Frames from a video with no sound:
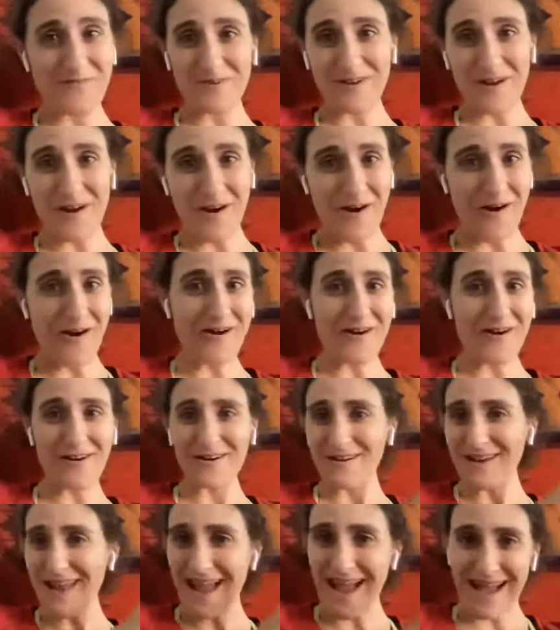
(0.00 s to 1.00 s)
been a
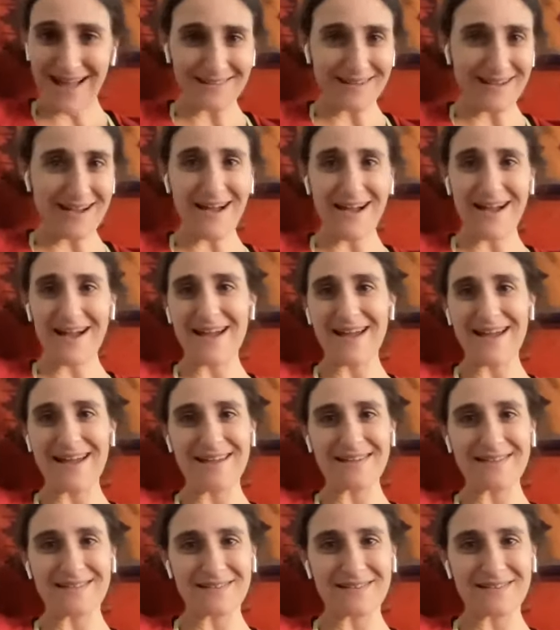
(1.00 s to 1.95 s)
hard ally